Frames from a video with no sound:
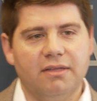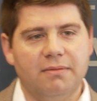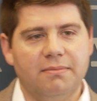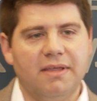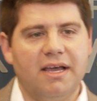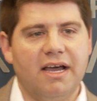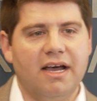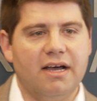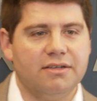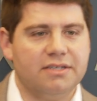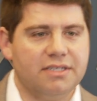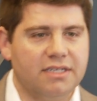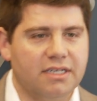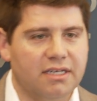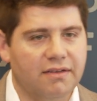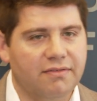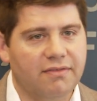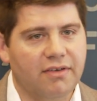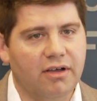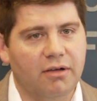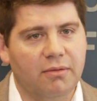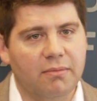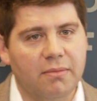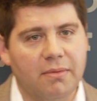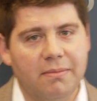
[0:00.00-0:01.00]
I'm the Housing
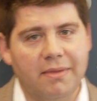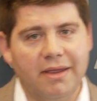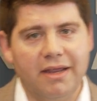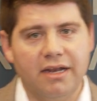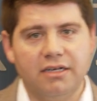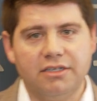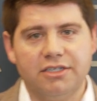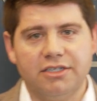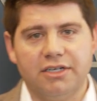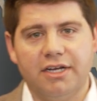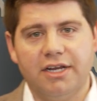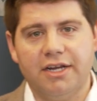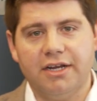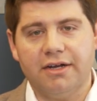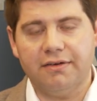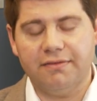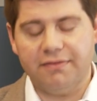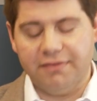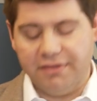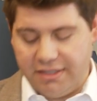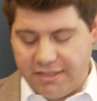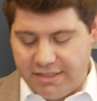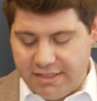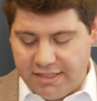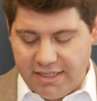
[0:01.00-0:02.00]
Development Manager here
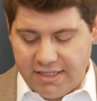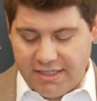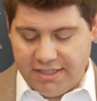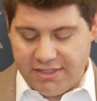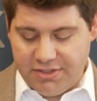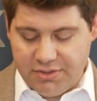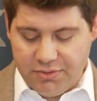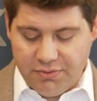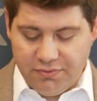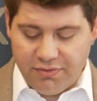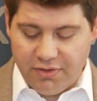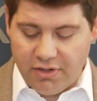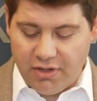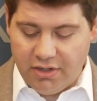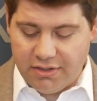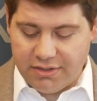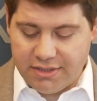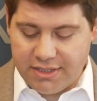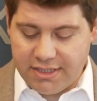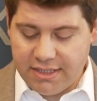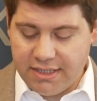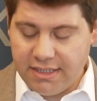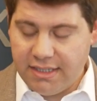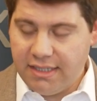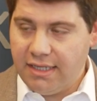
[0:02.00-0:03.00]
for the City of Sioux
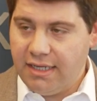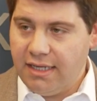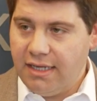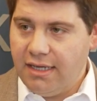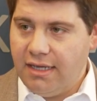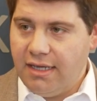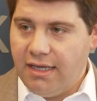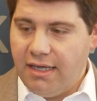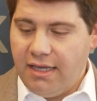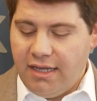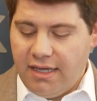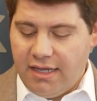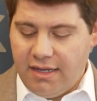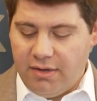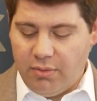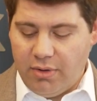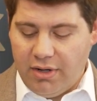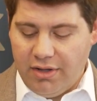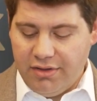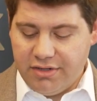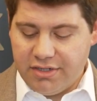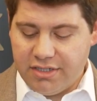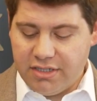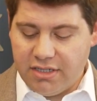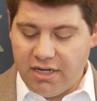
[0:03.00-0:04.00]
Falls. And
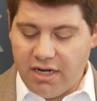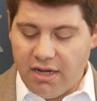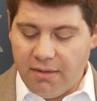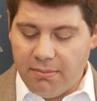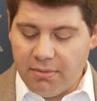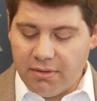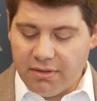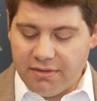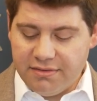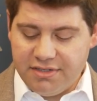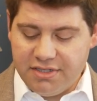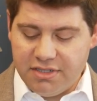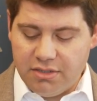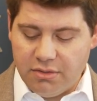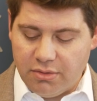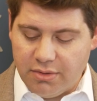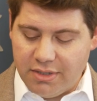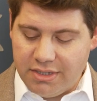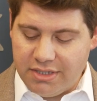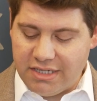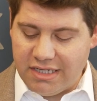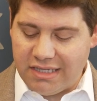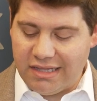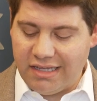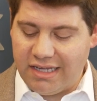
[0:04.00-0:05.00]
while there's a number of
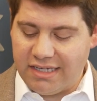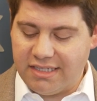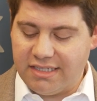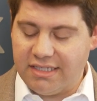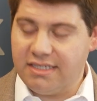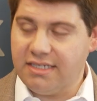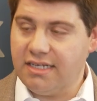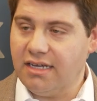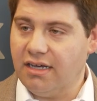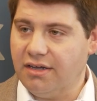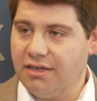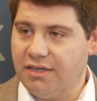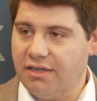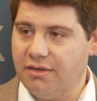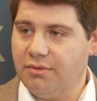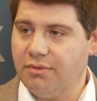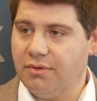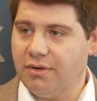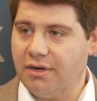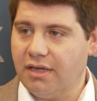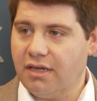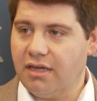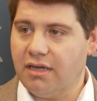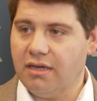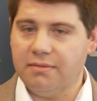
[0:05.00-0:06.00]
stories I'd like to tell you
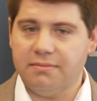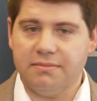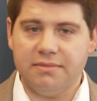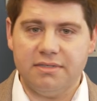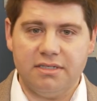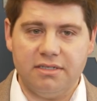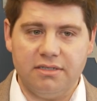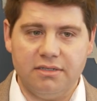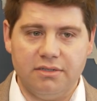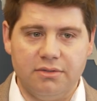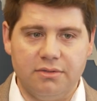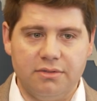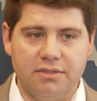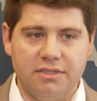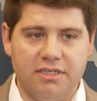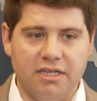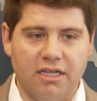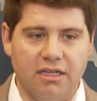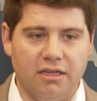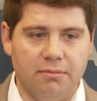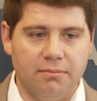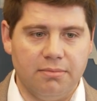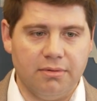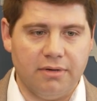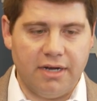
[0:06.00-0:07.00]
when it comes to
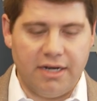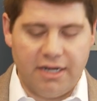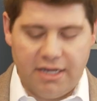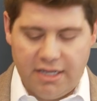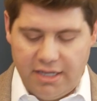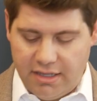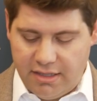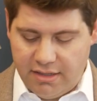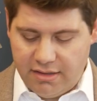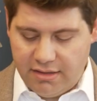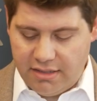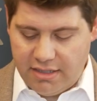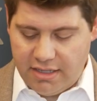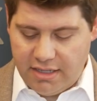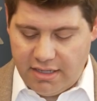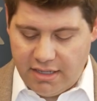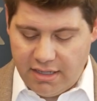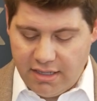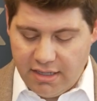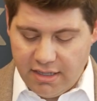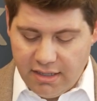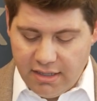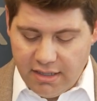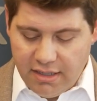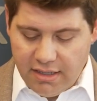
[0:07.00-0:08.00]
celebrating the
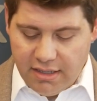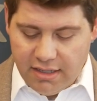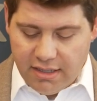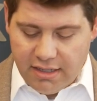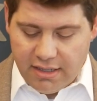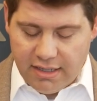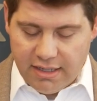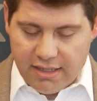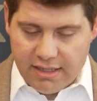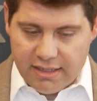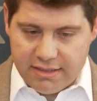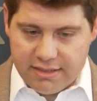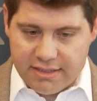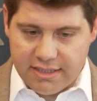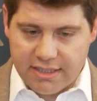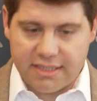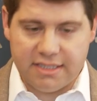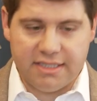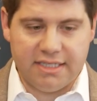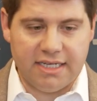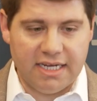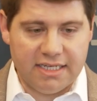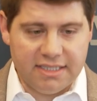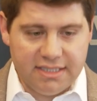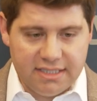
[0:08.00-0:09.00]

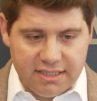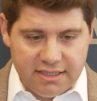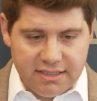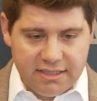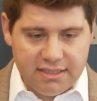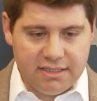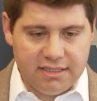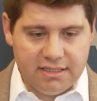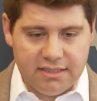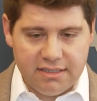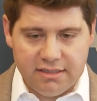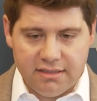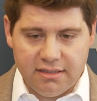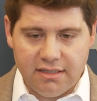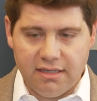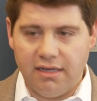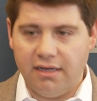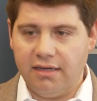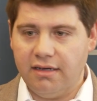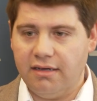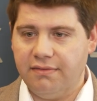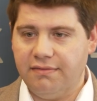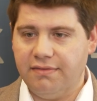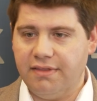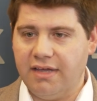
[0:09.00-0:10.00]
successes
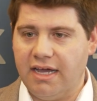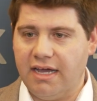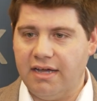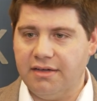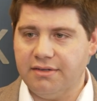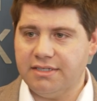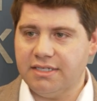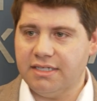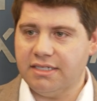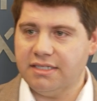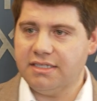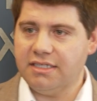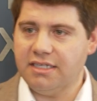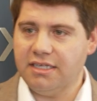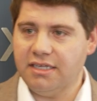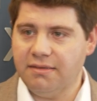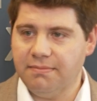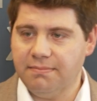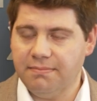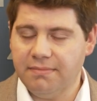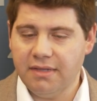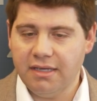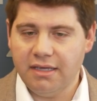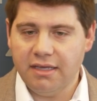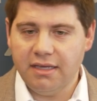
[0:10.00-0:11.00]
of the housing team,